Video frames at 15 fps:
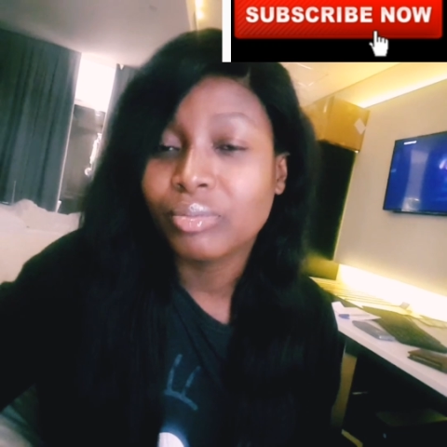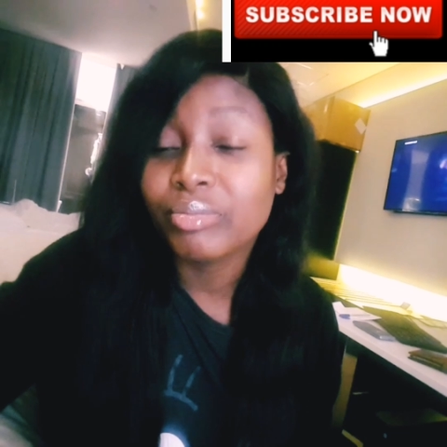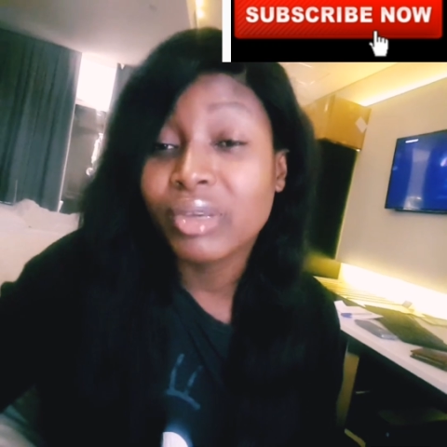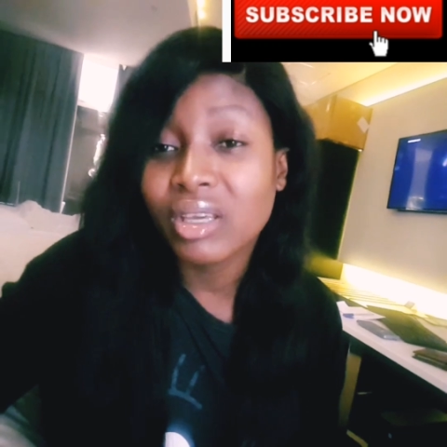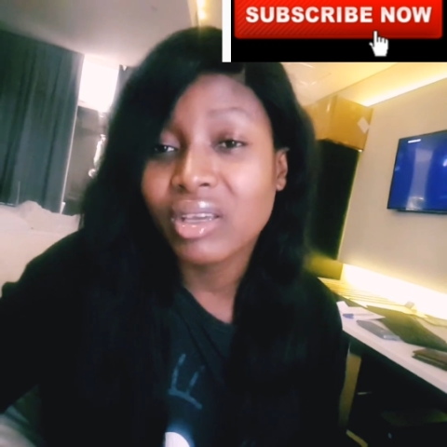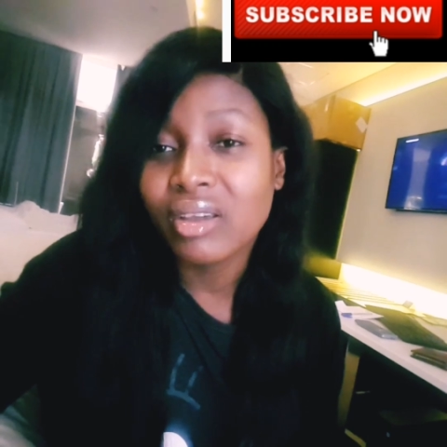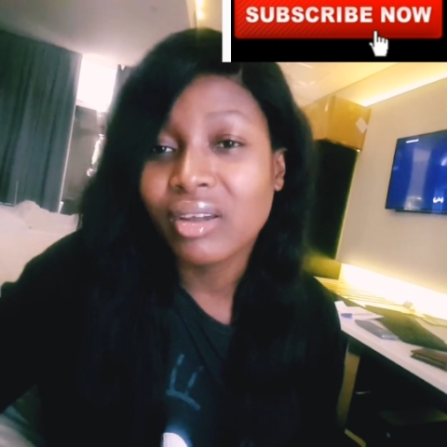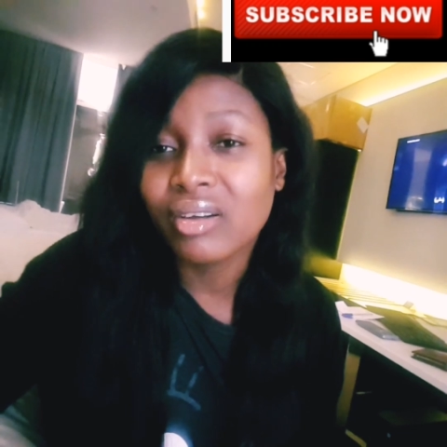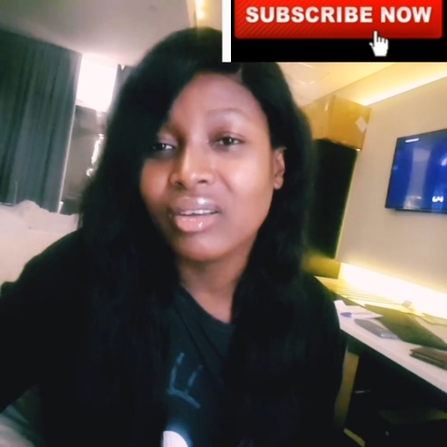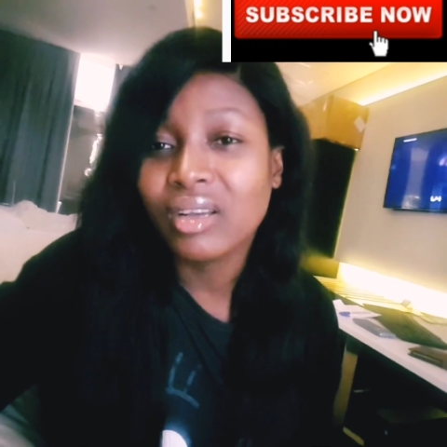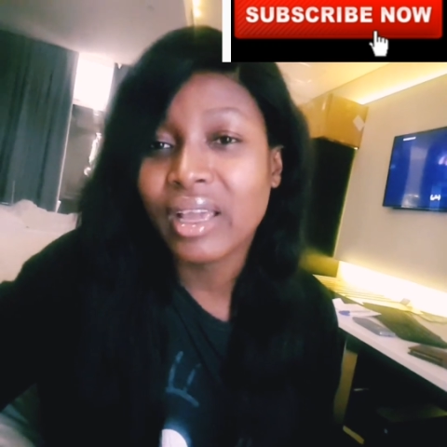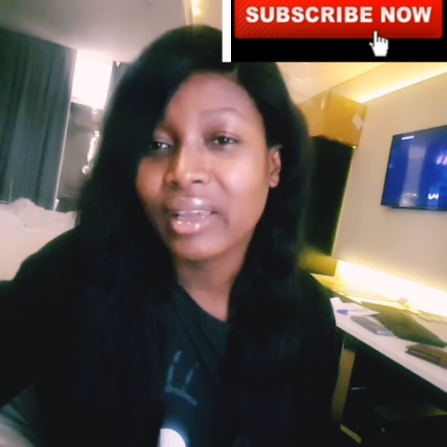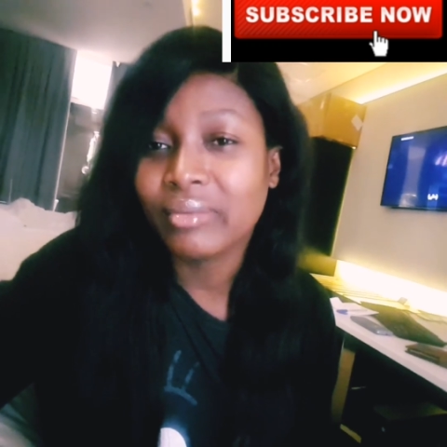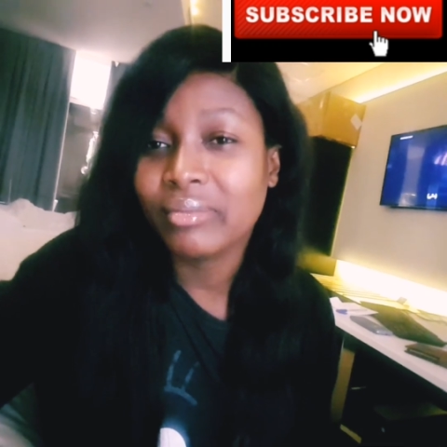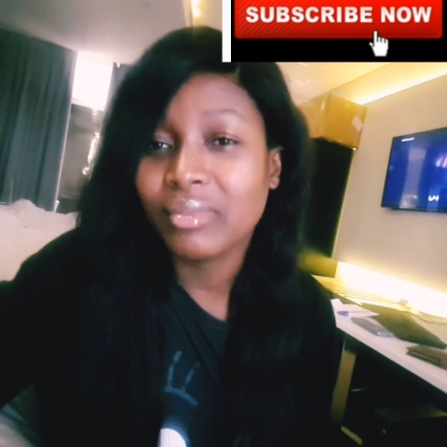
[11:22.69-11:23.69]
Big girl
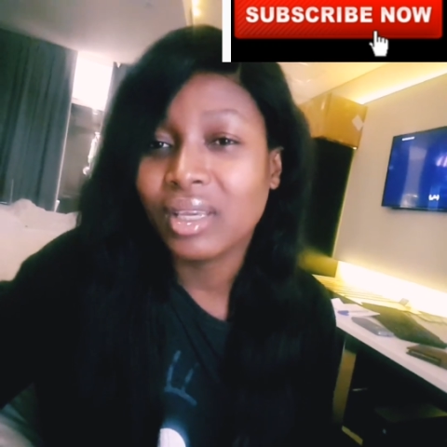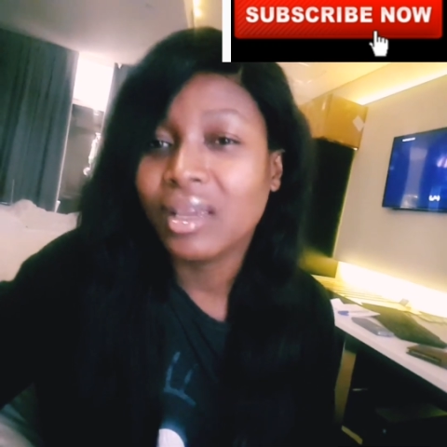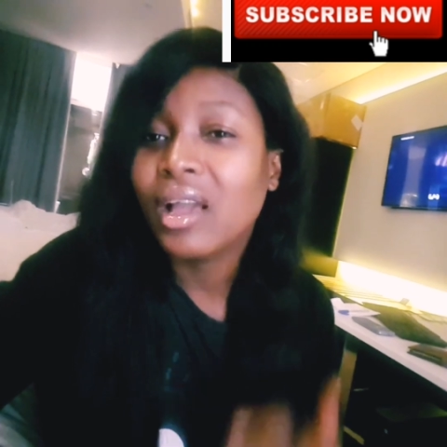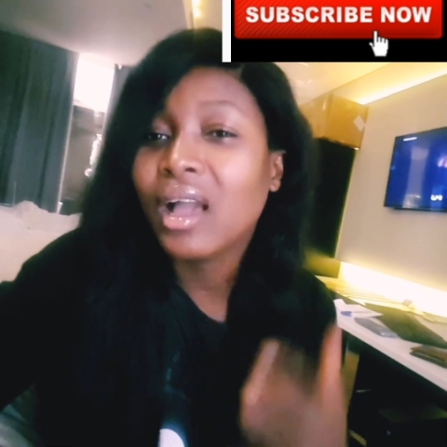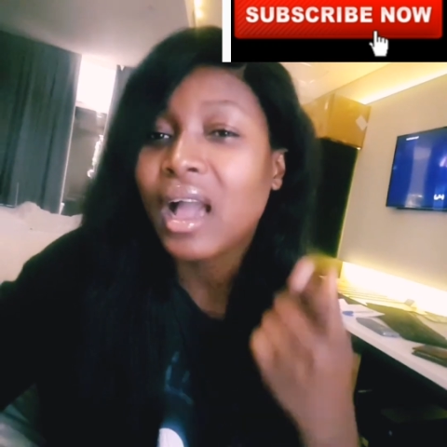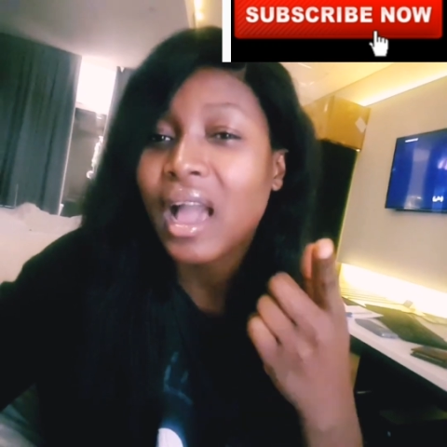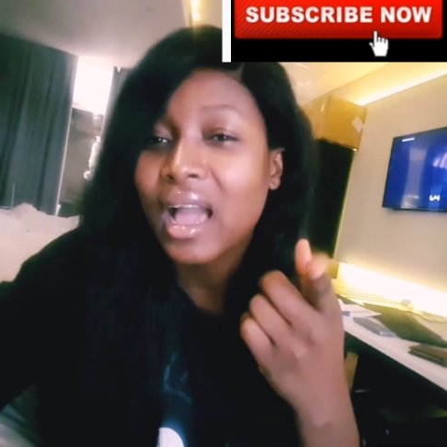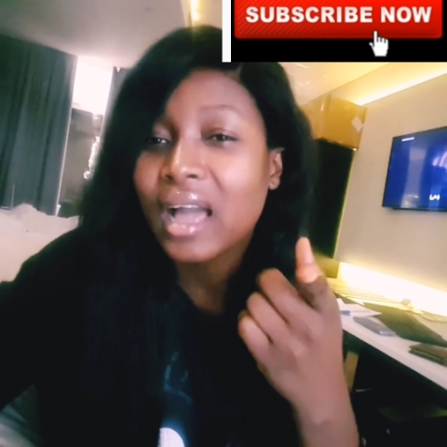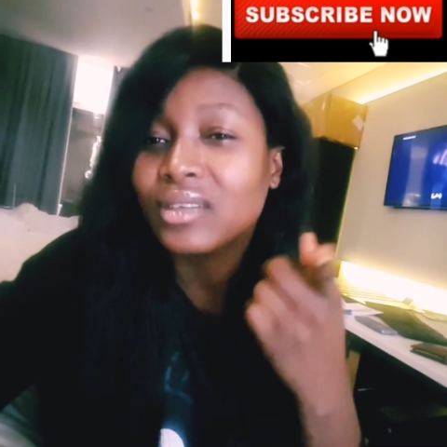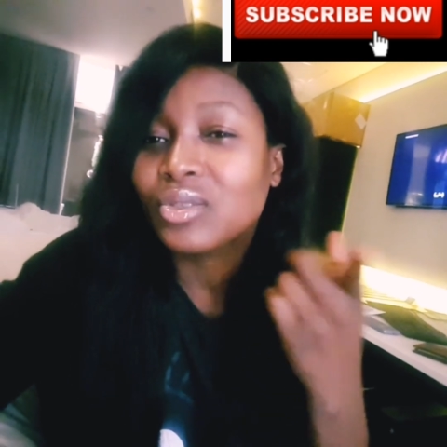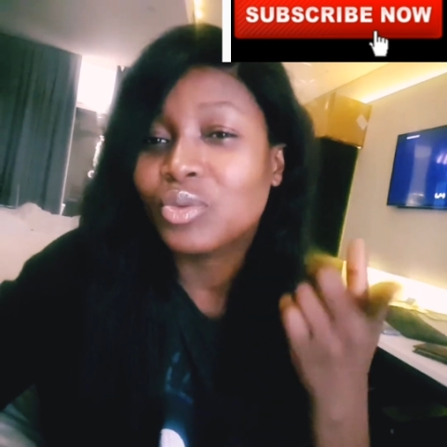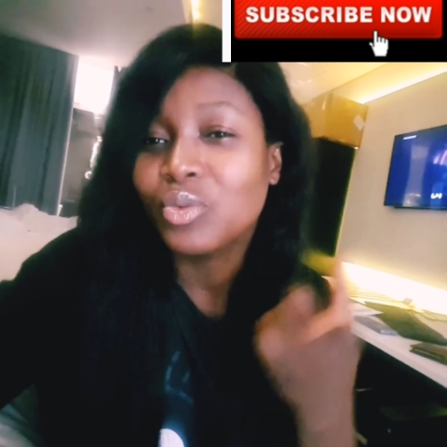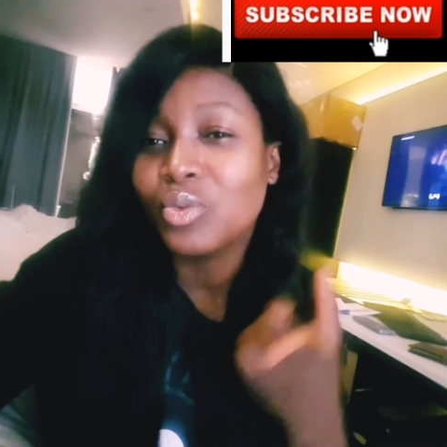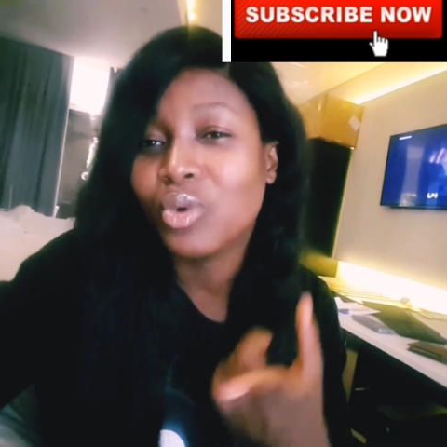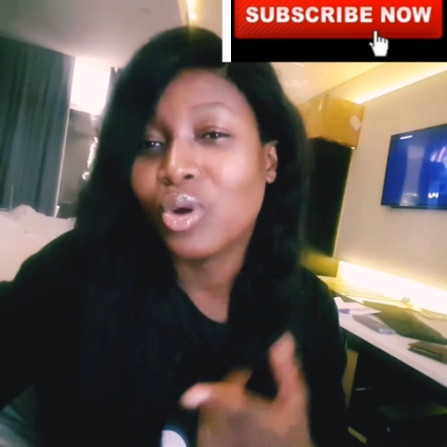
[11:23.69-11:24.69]
like me. I had
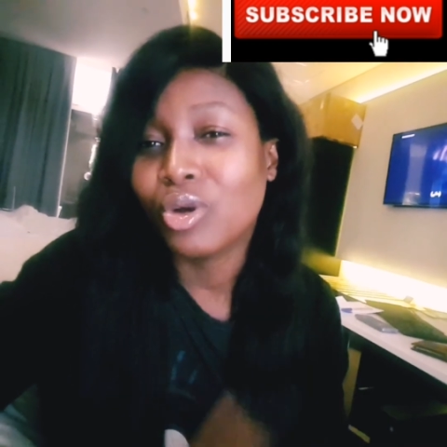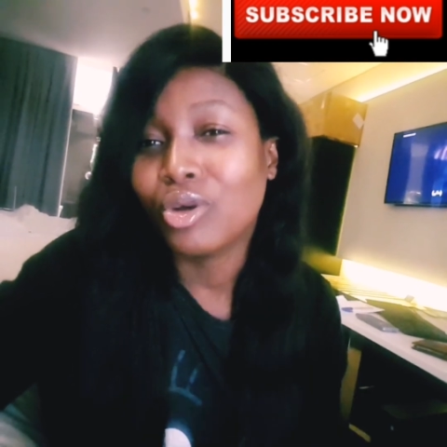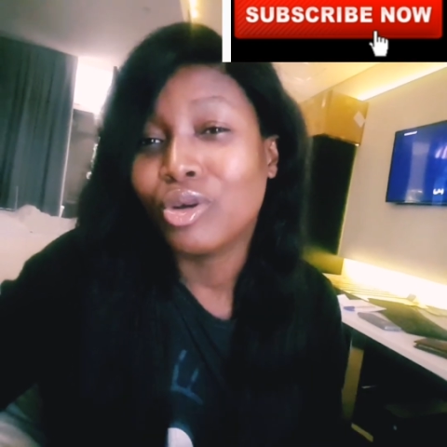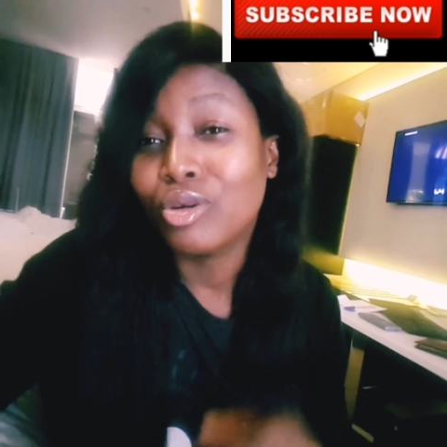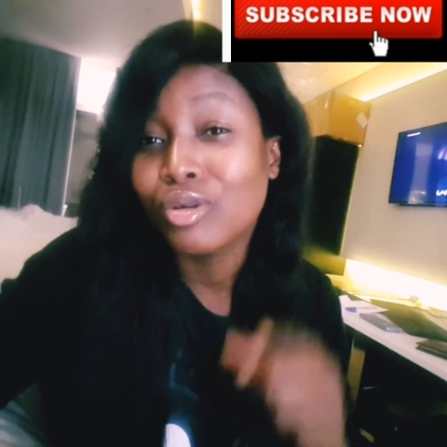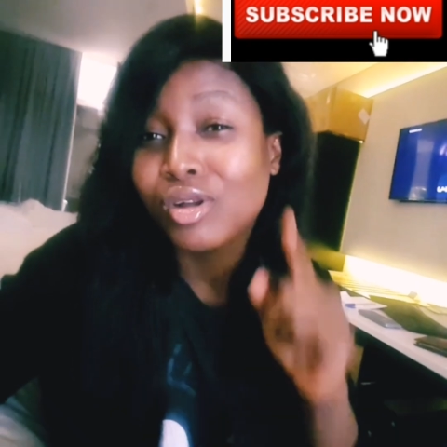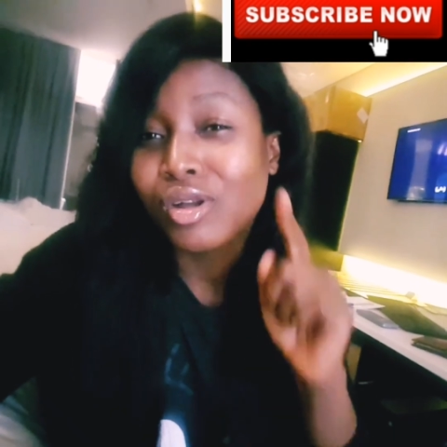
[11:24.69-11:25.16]
to walk